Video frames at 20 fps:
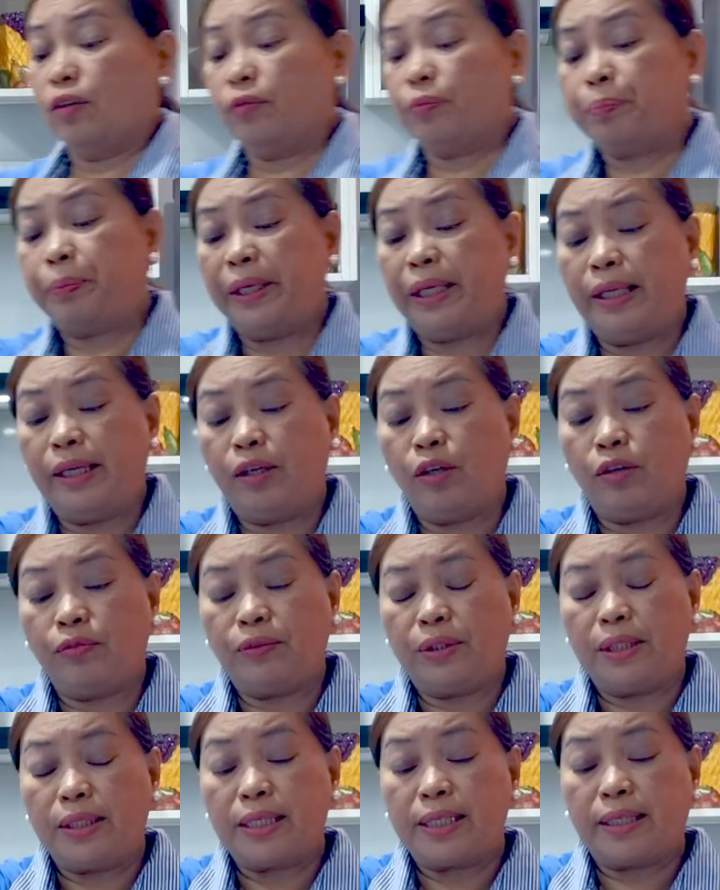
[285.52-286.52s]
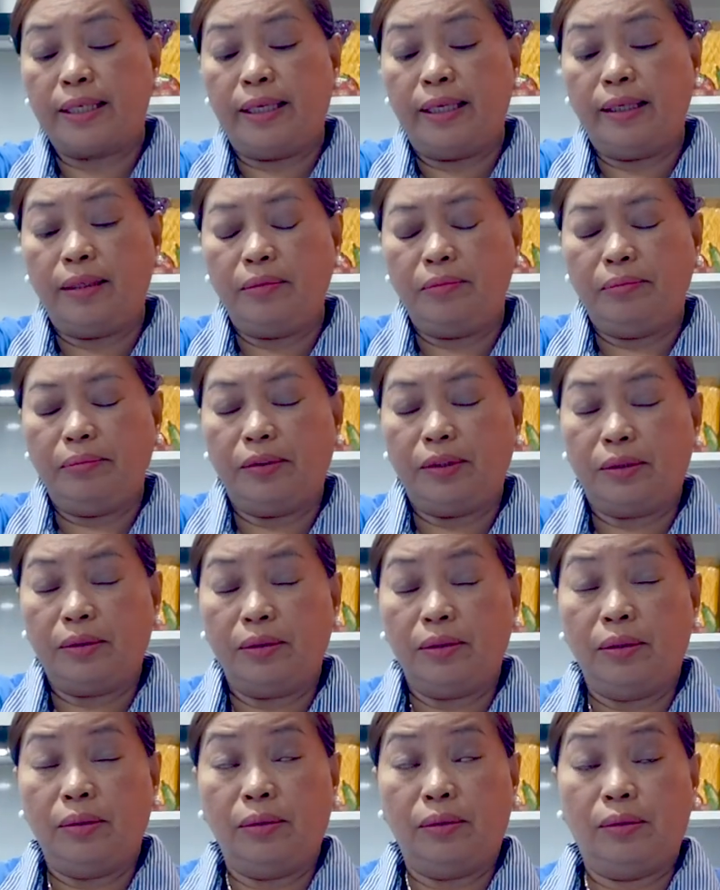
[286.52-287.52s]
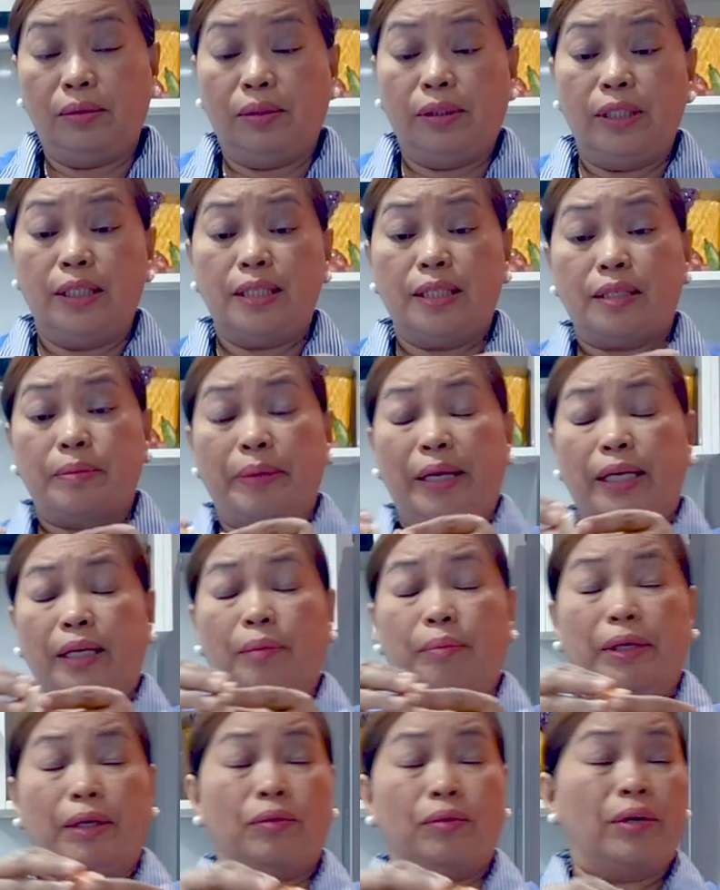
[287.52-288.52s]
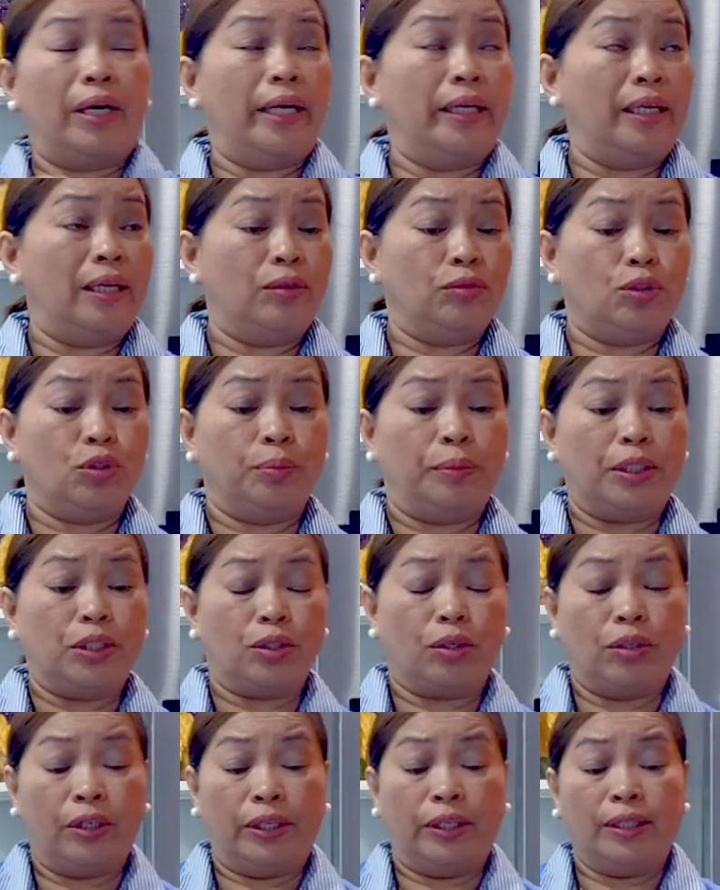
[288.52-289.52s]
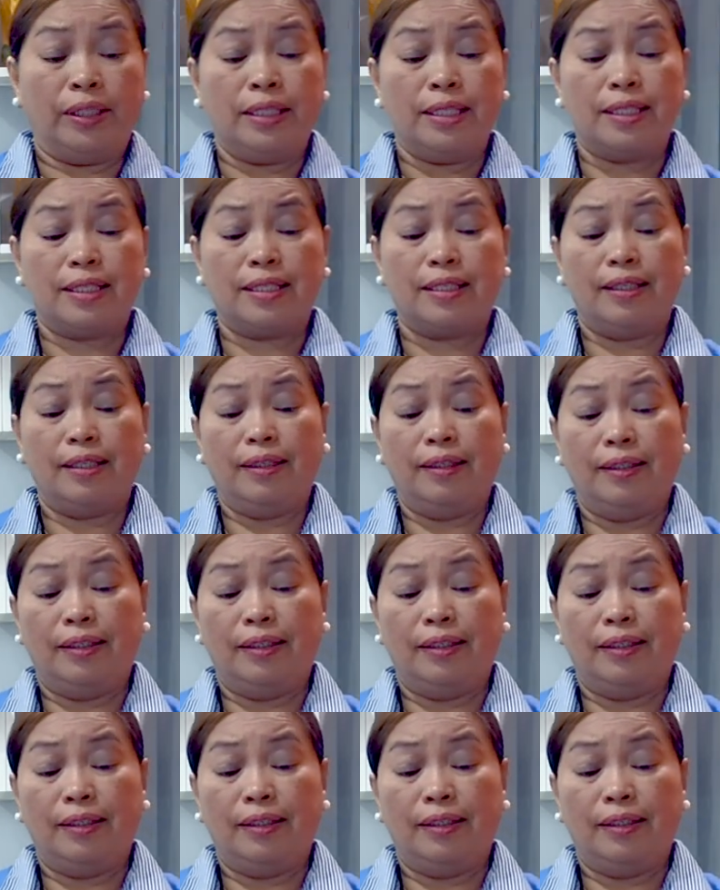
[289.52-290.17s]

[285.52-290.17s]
peeling off the skin. Oh, this is making me cry now, too much onions.